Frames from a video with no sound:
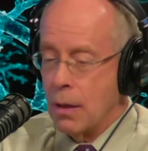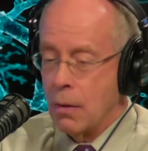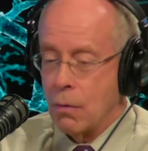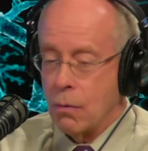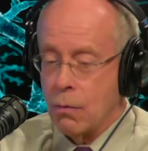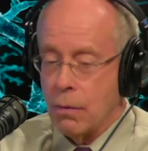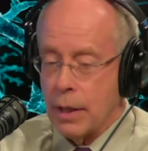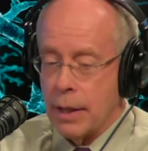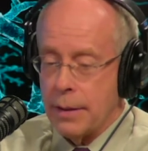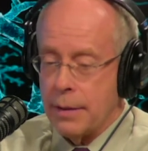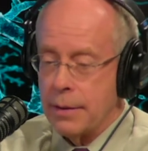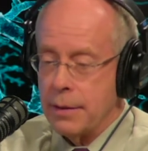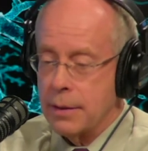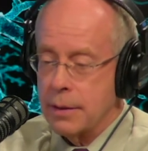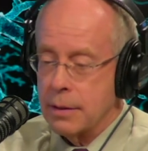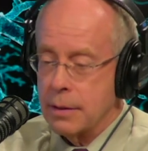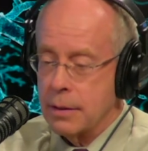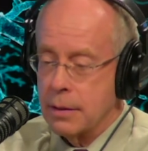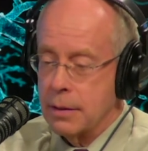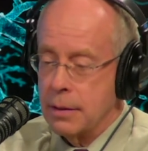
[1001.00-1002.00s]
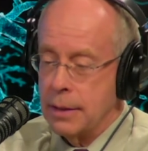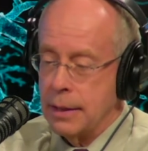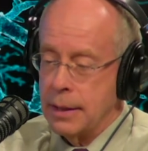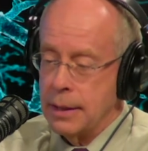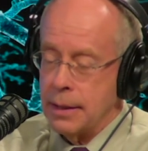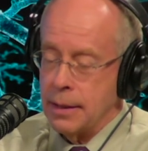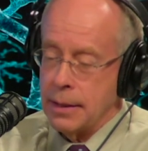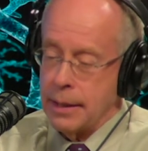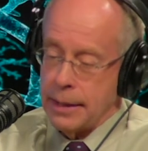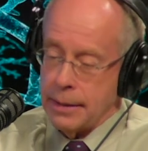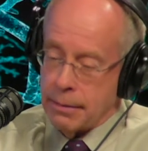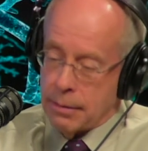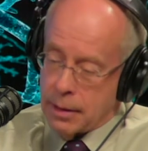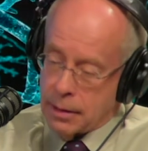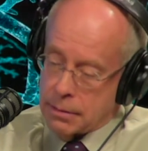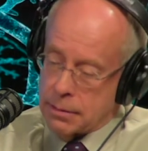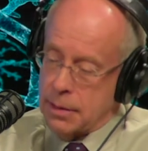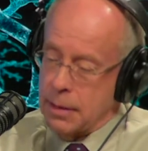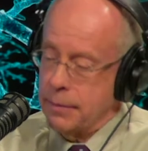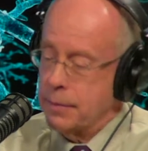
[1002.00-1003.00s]
one is the
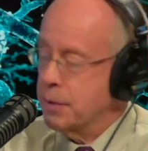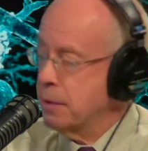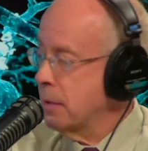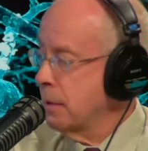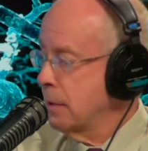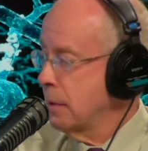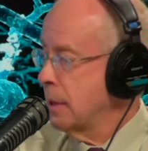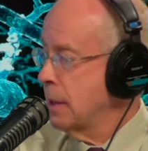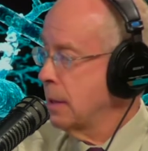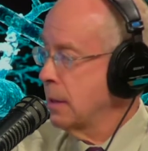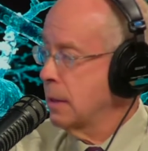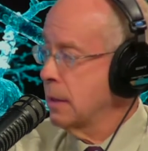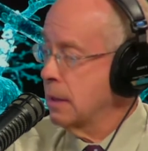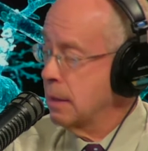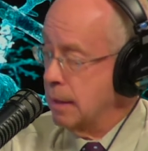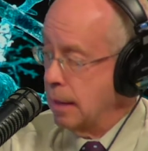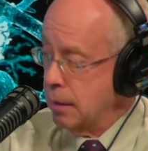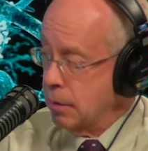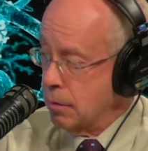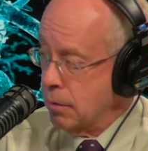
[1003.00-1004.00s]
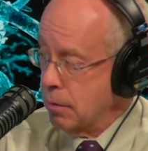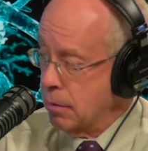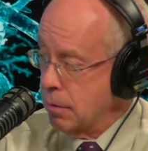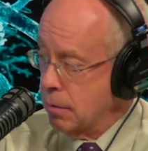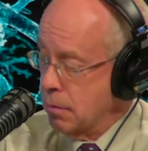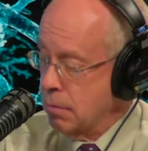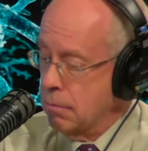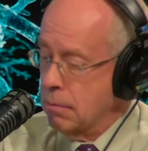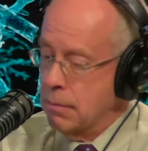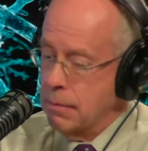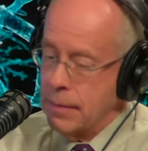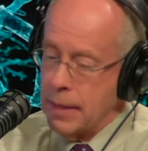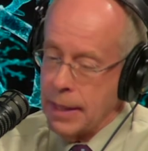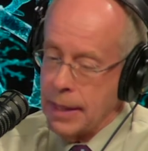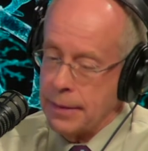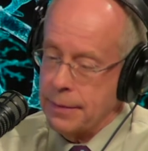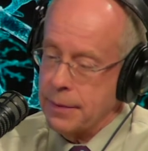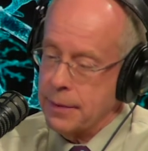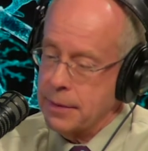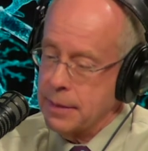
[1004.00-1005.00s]
Alzheimer's Disease Center,
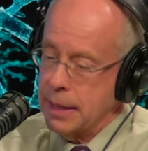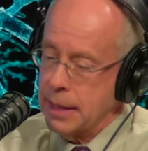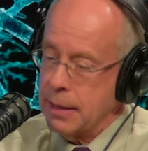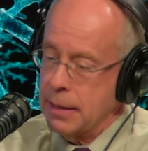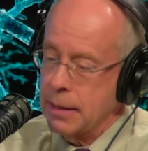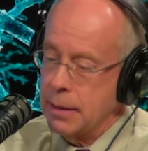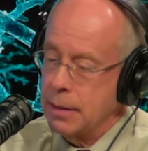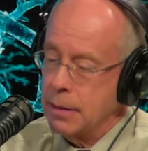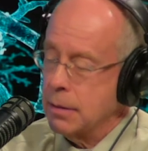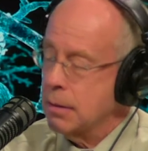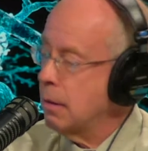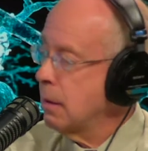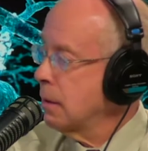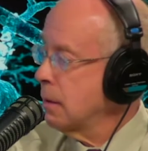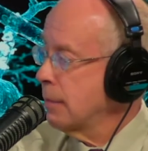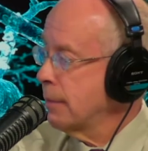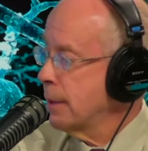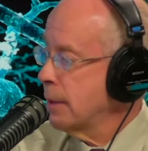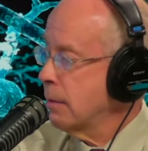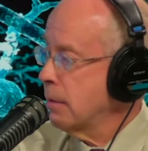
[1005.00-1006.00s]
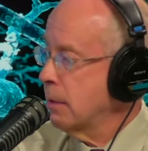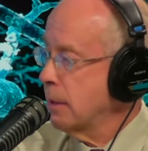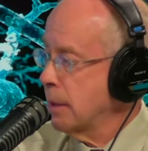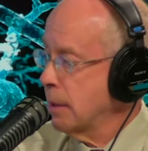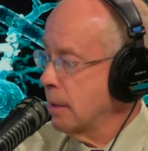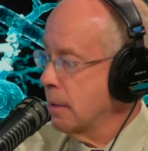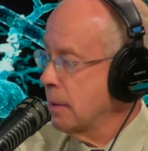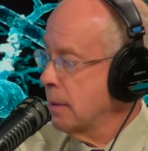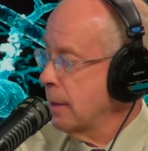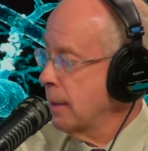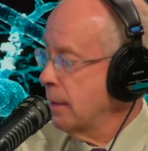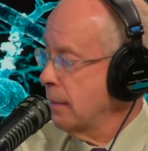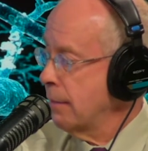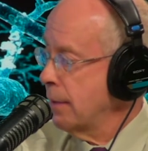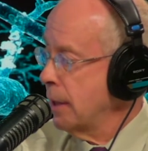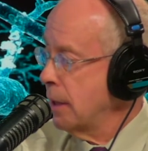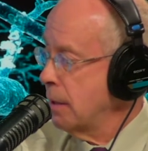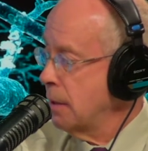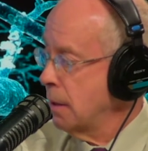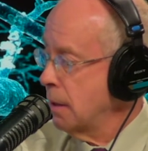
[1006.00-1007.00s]
and the second is called the Mayo Clinic Study of
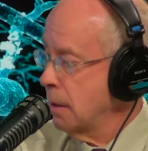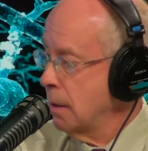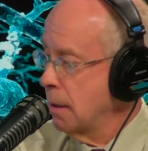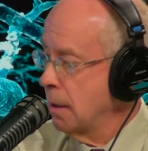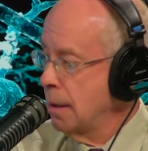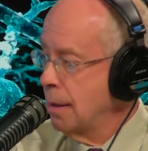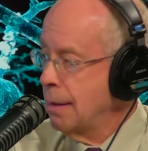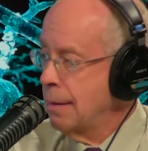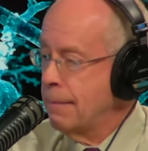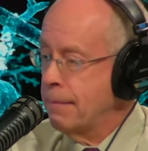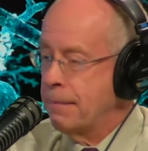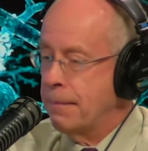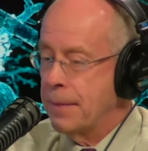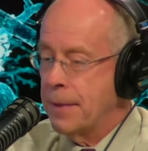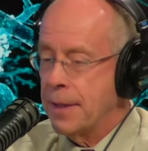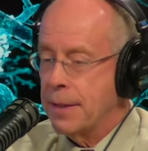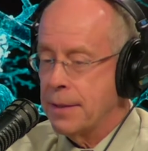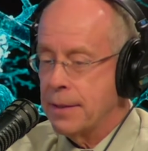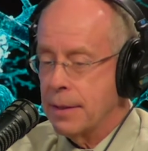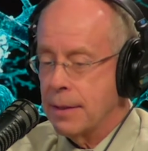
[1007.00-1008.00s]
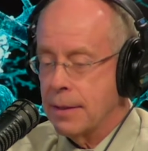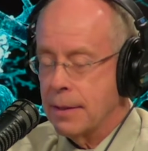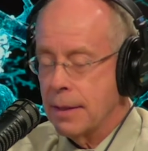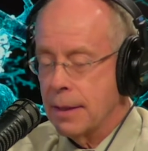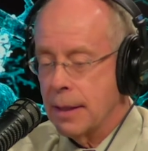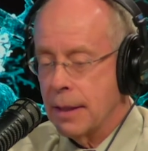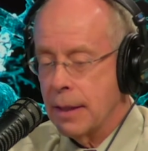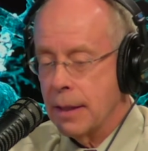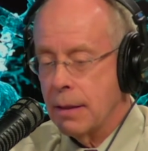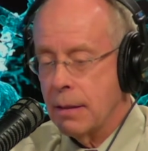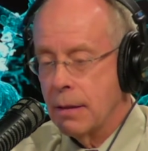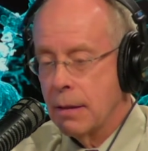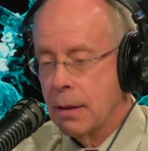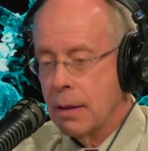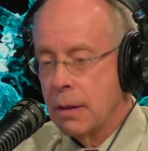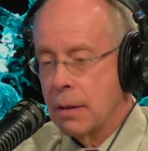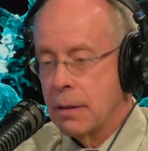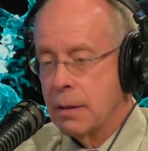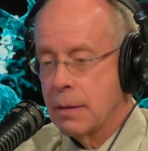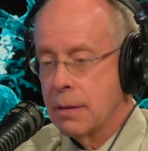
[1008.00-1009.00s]
Aging. This is a
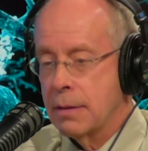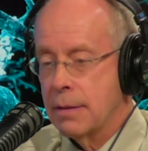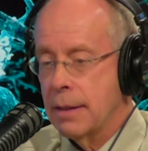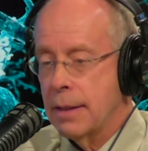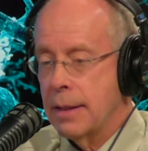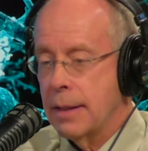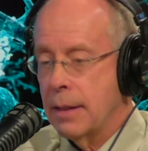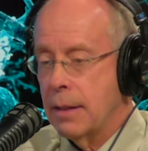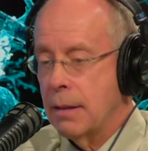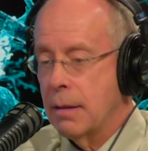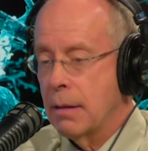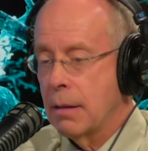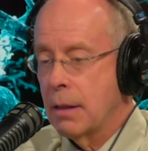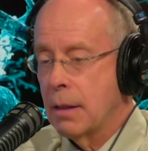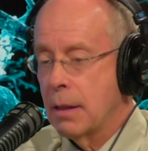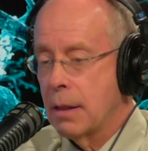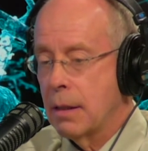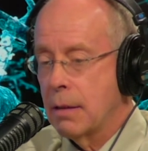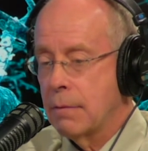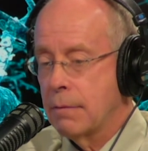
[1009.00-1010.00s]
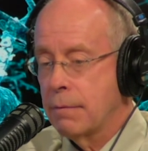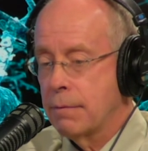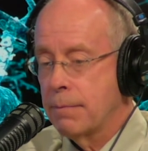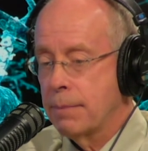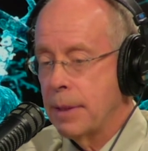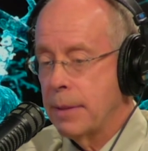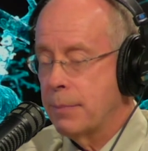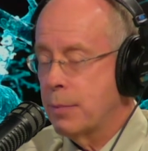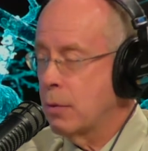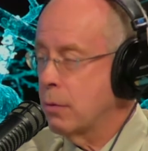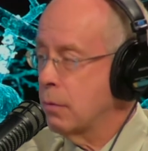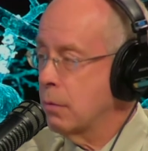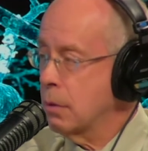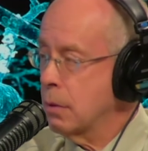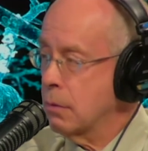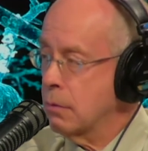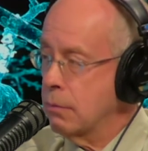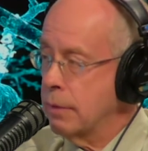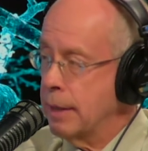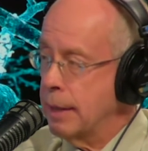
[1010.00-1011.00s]
study of people who
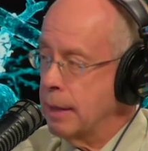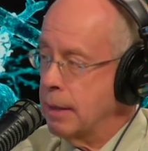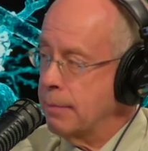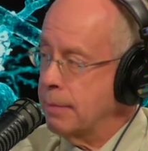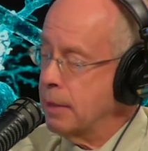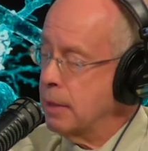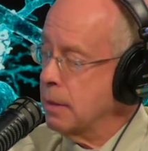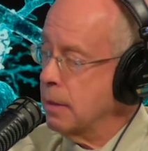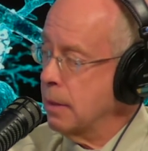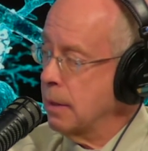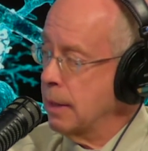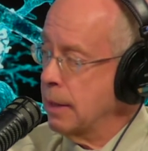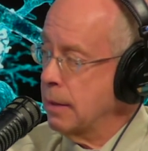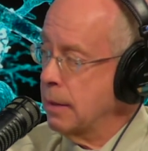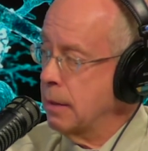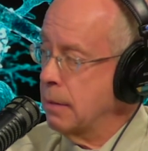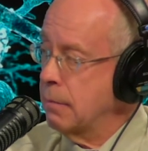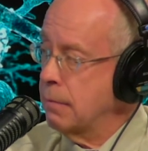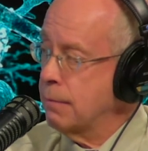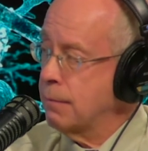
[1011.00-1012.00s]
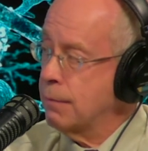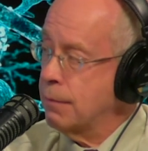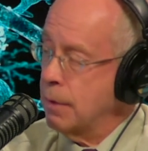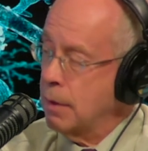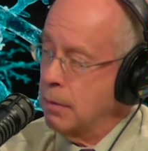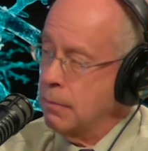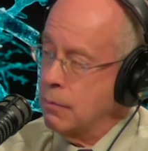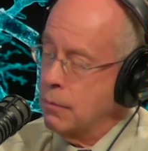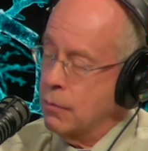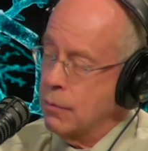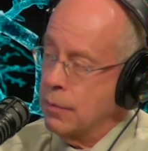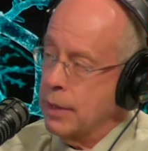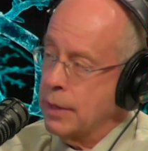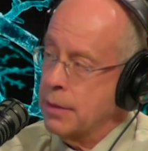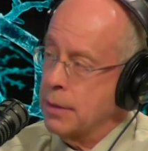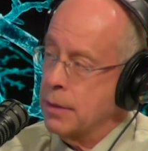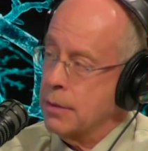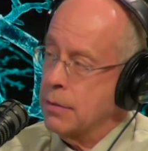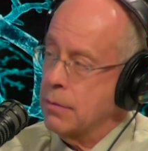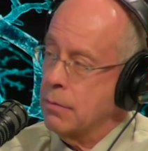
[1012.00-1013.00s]
are randomly selected from
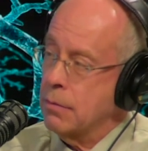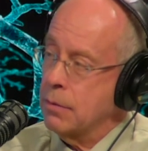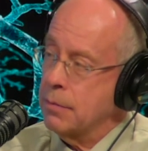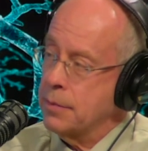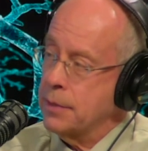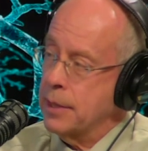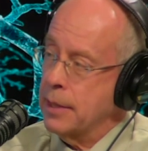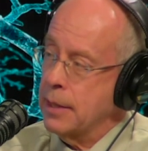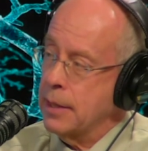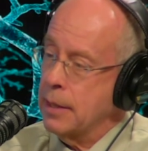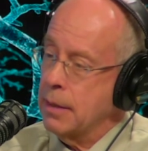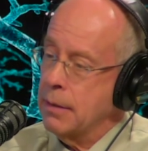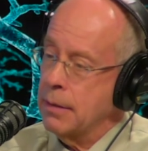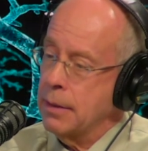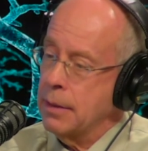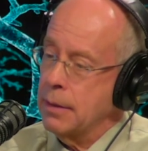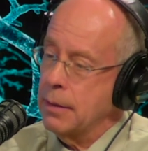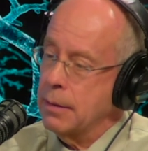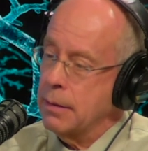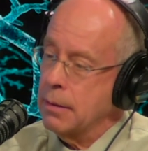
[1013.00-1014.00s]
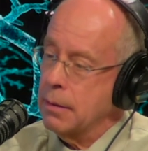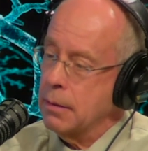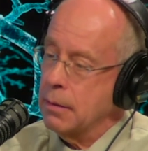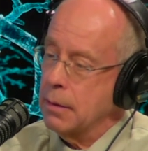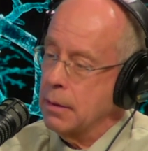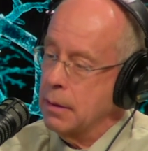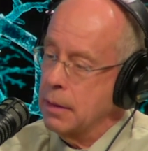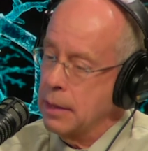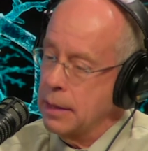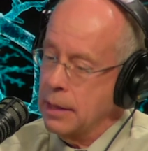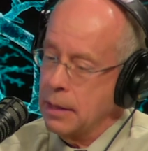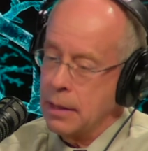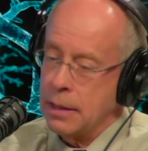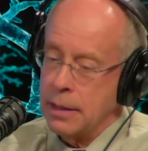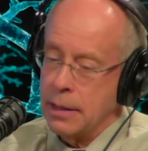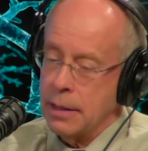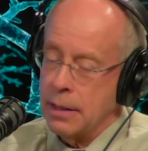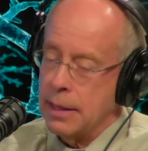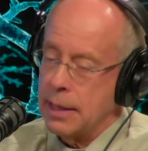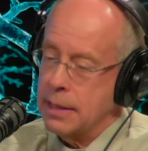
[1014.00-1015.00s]
Rochester Olmsted County. They're clinically
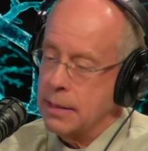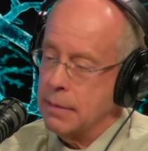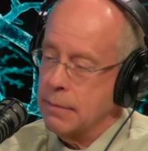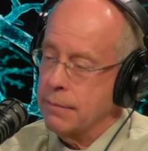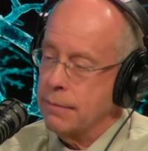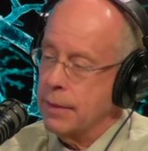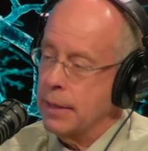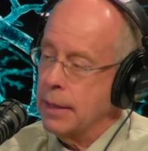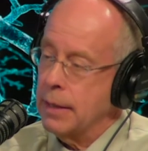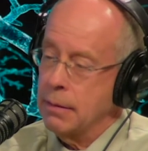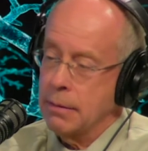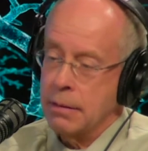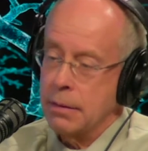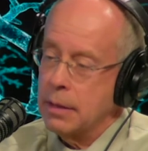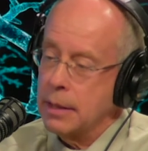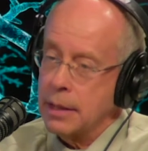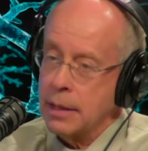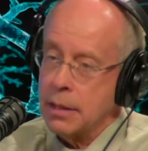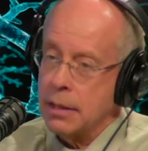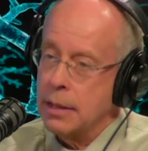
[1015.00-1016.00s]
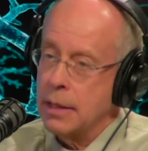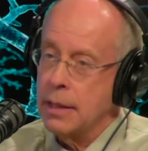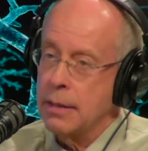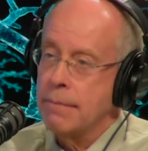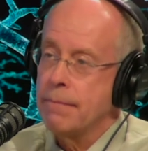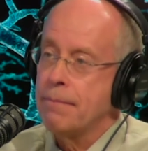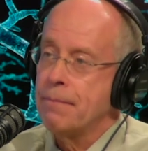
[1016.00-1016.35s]
classified, clinically